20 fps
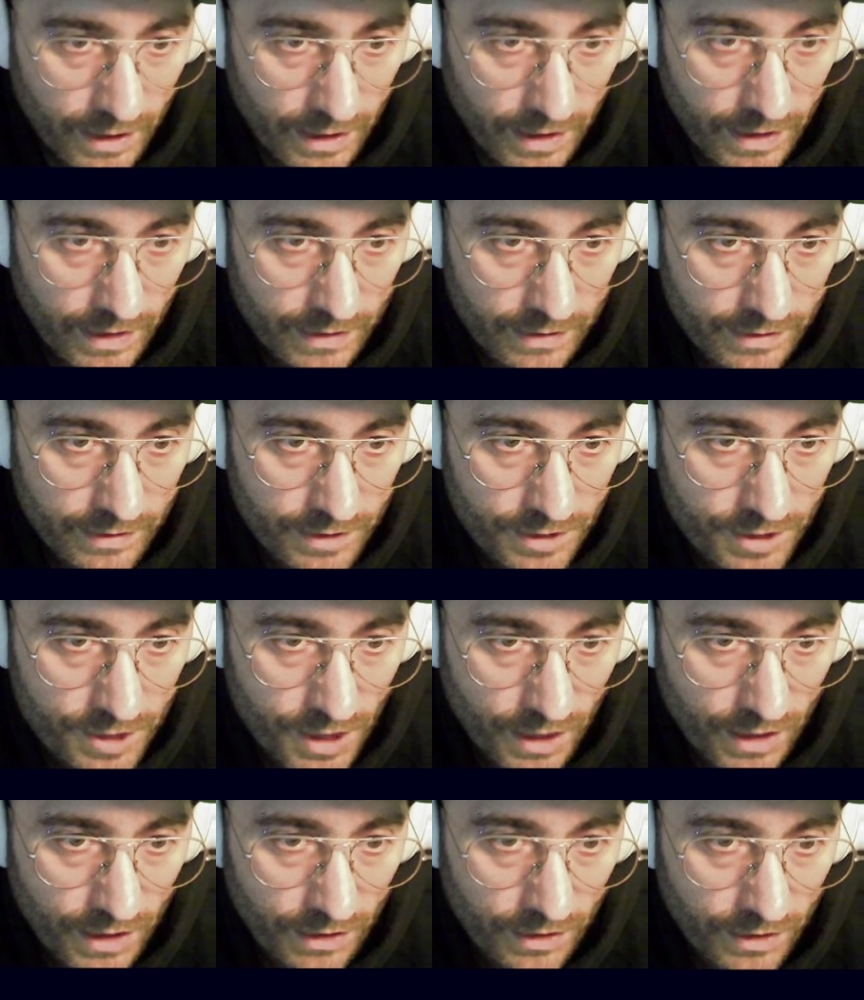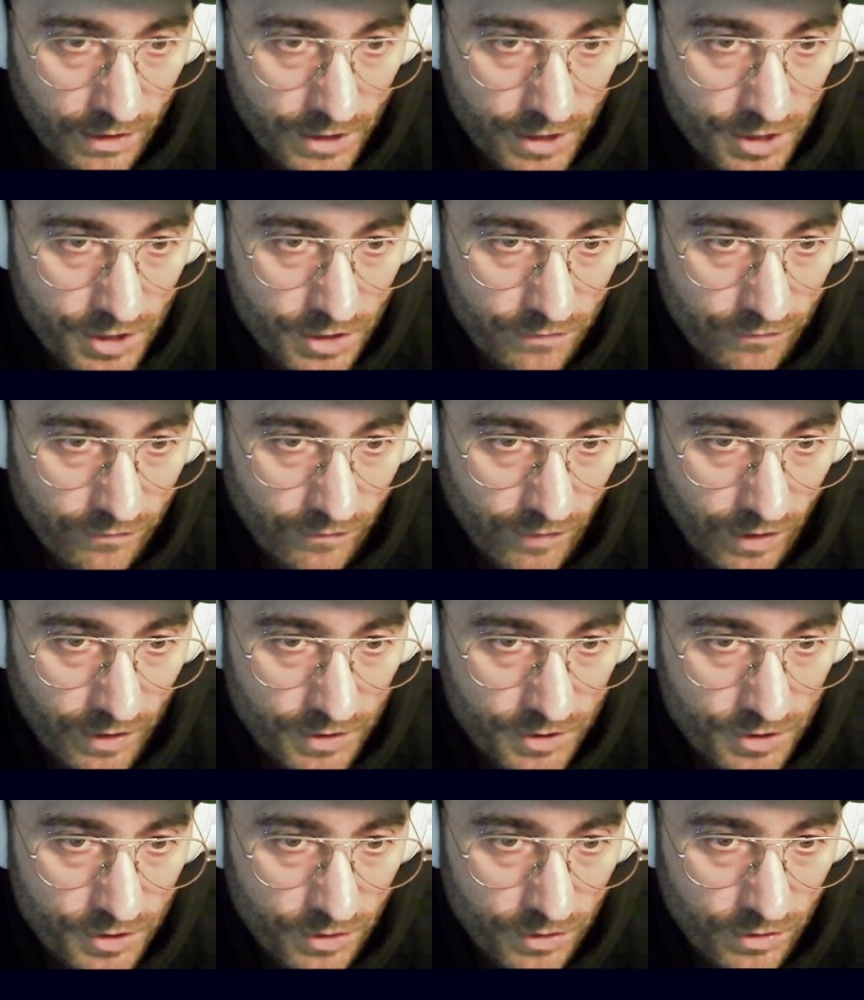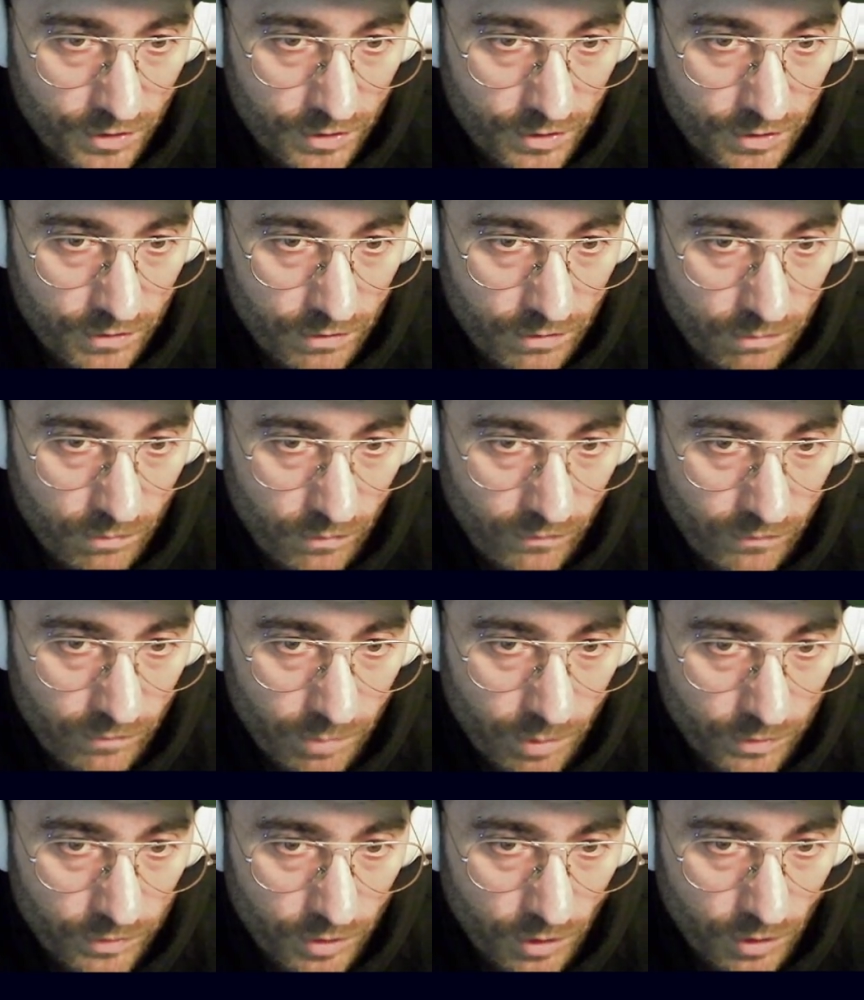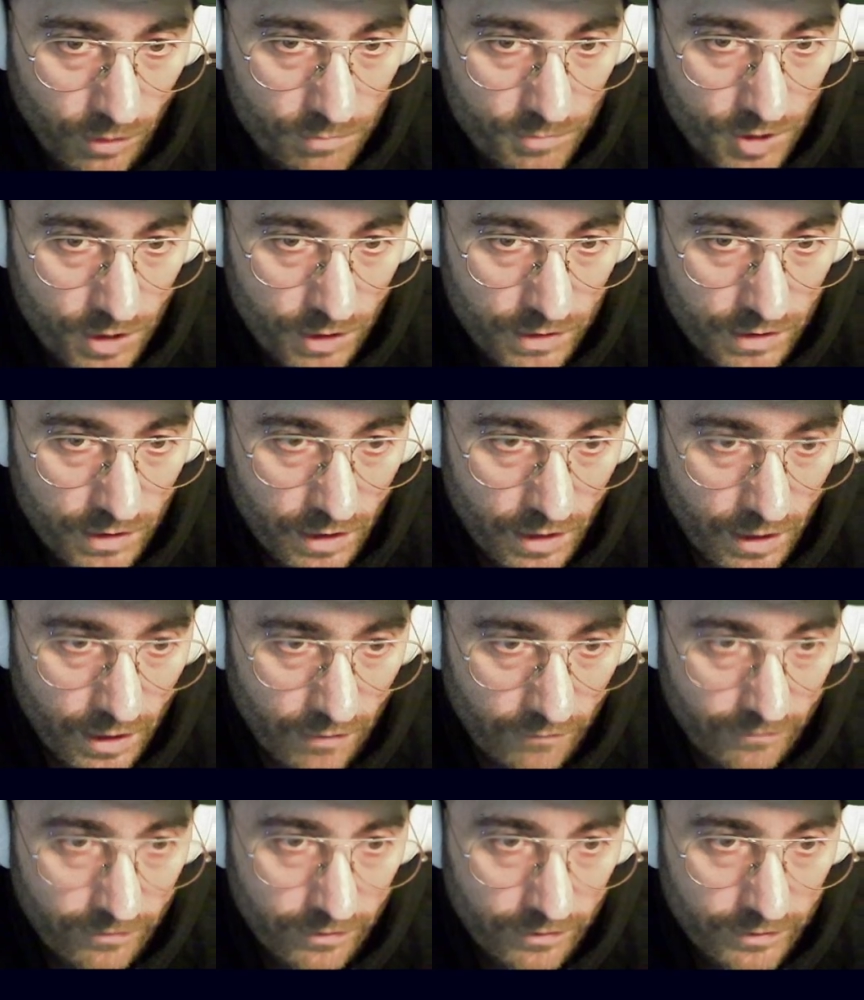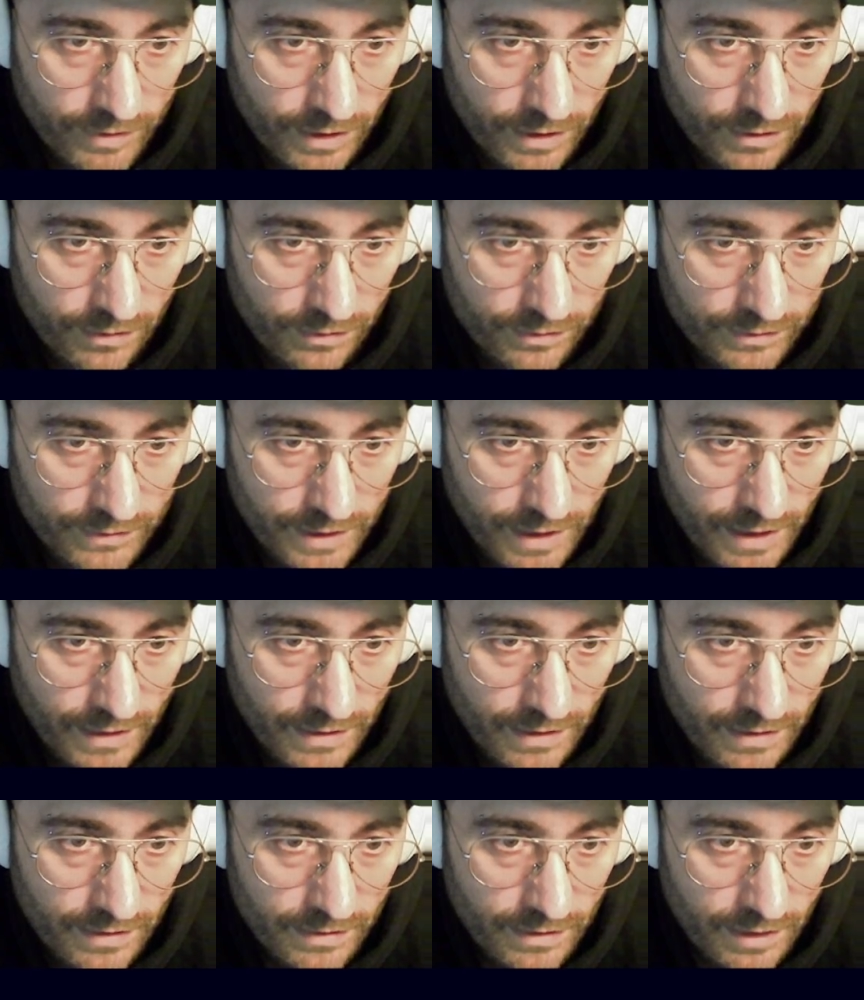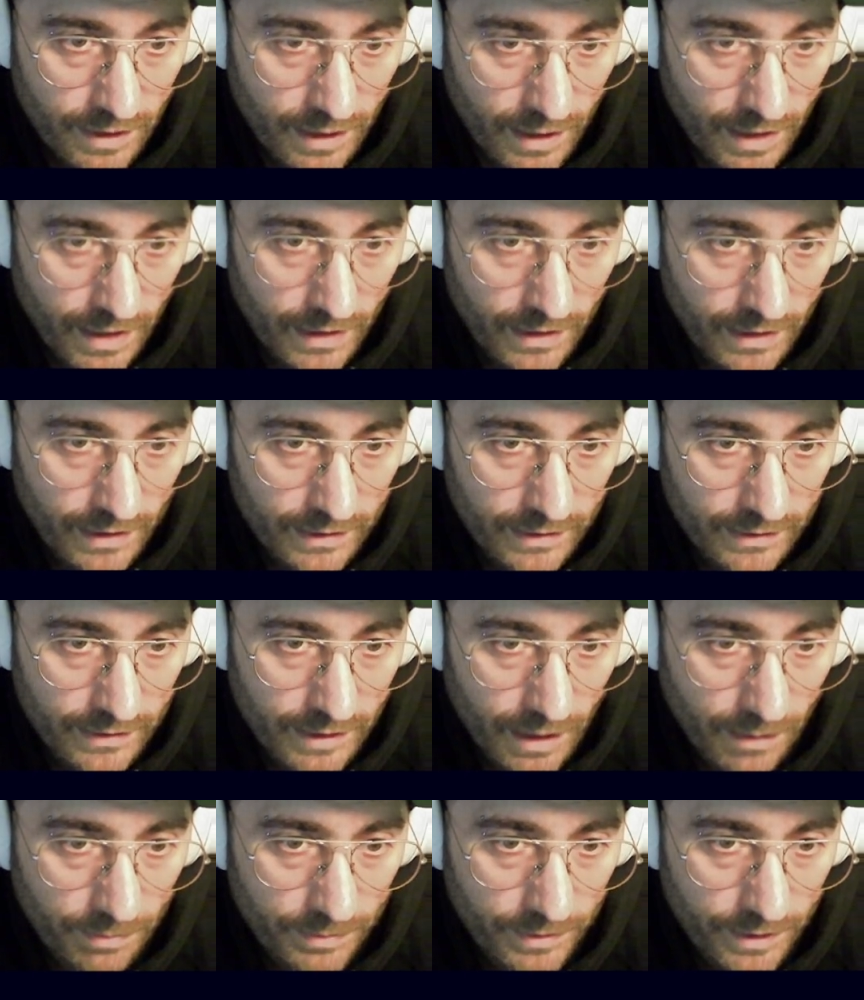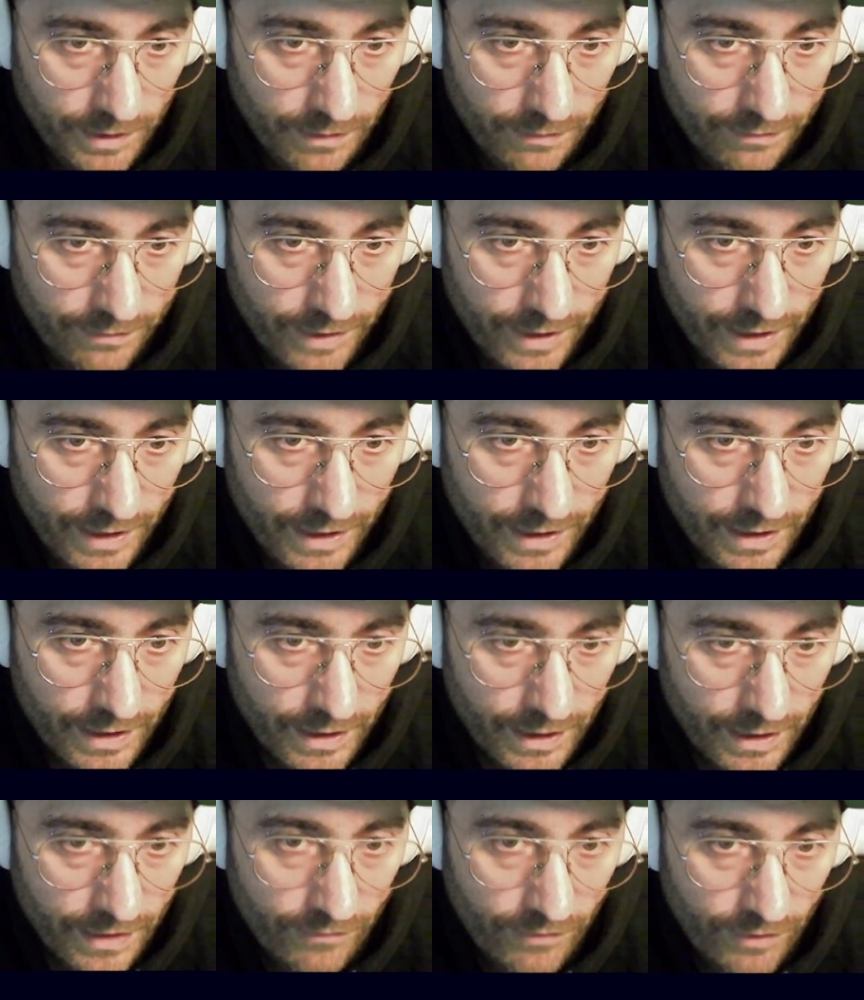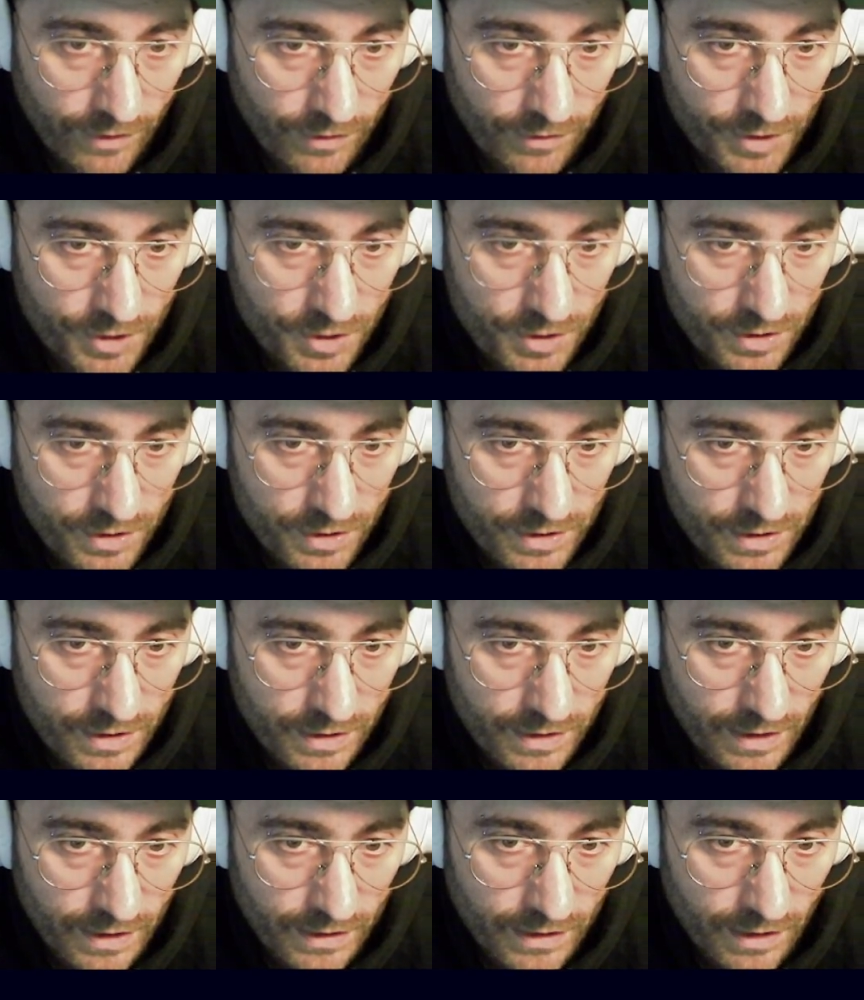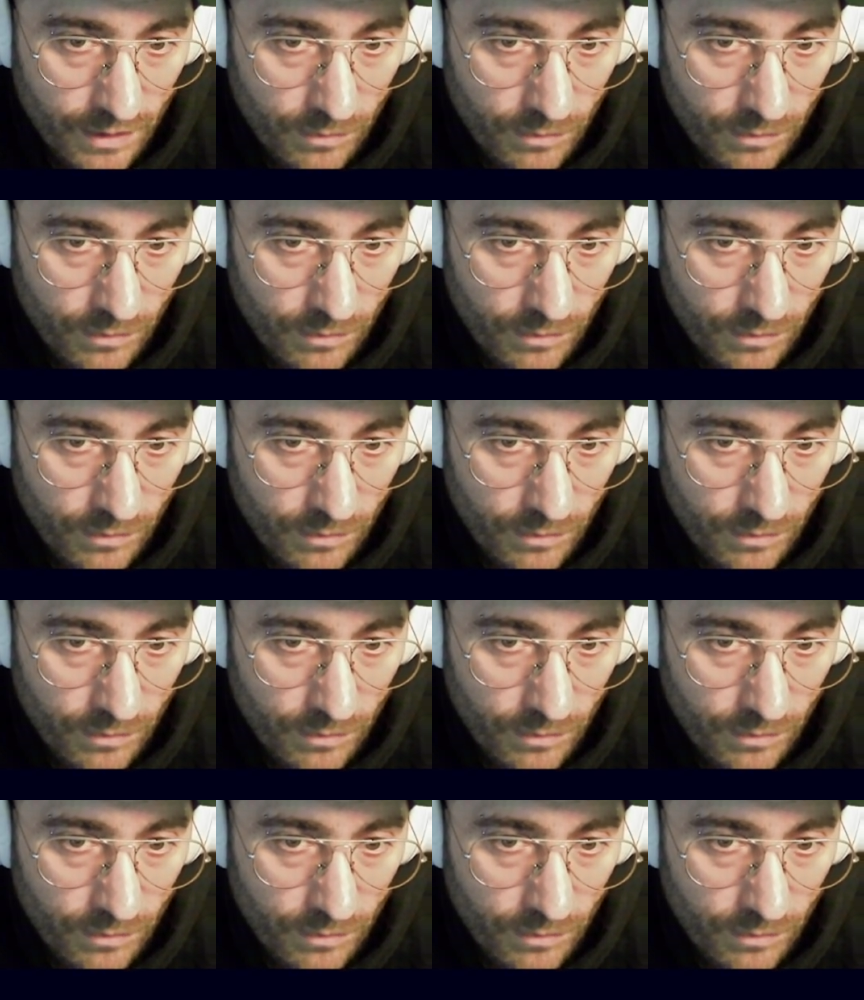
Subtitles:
In the check collision function, you remove both objects from their container and clean up the array if a collision is detected.